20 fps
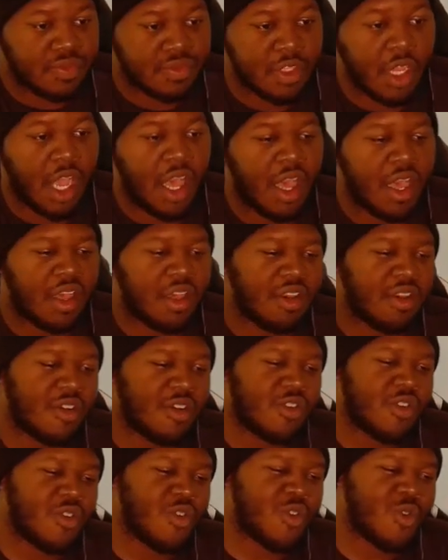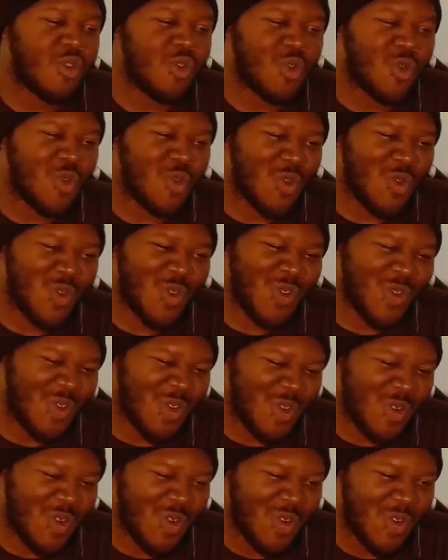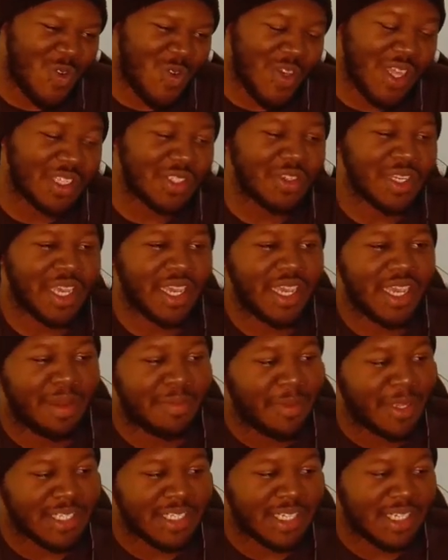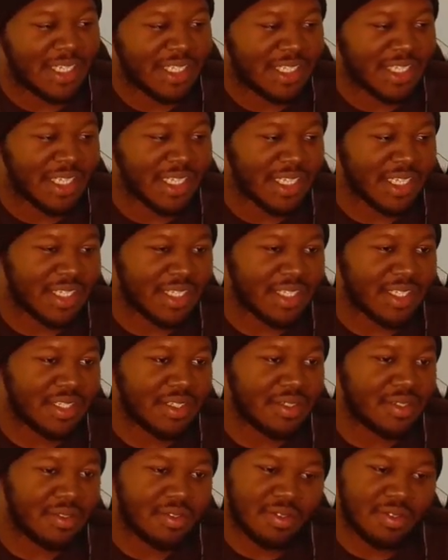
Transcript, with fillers: No! That's okay, I'm about to get a six.